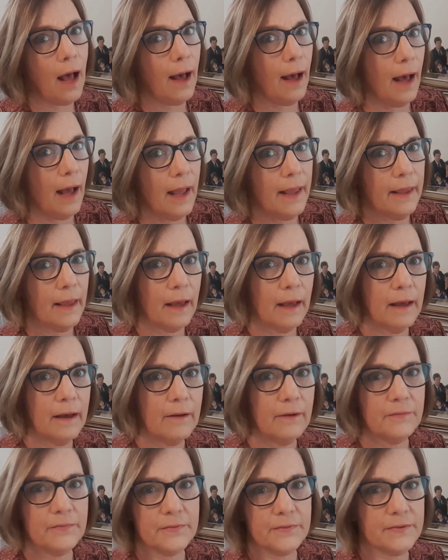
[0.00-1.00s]
I
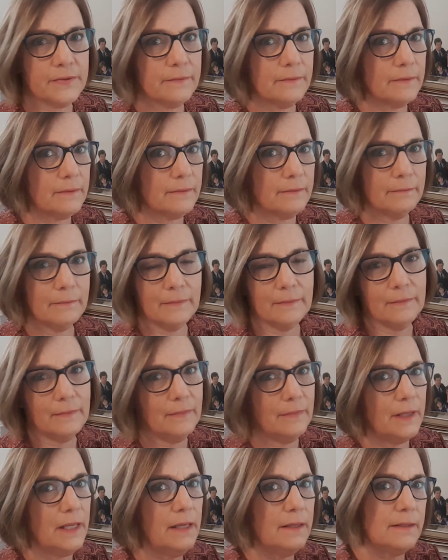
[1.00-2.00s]
have
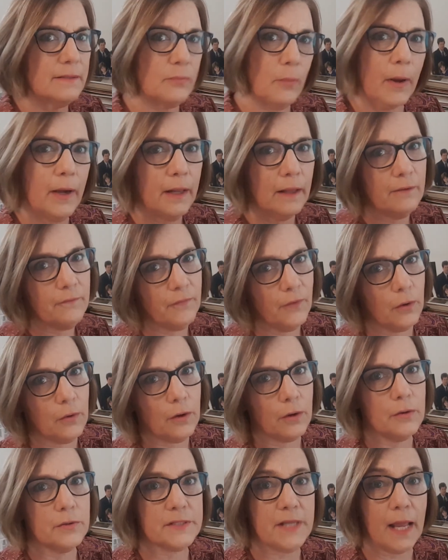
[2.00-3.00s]
these wedding
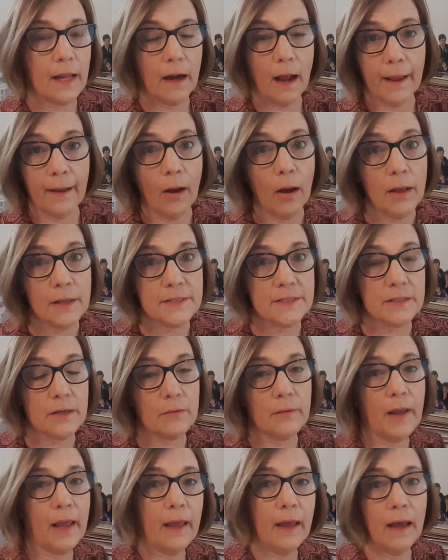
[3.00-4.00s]
photos and I
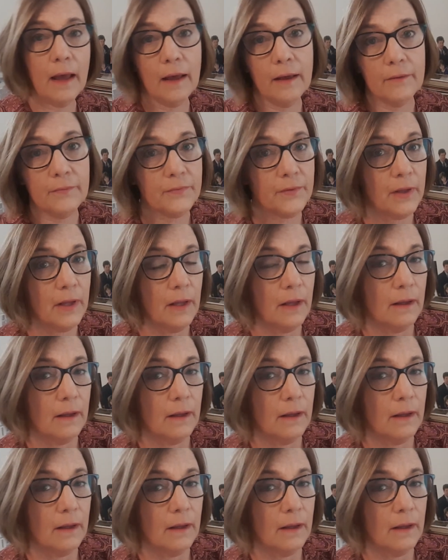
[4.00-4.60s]
also have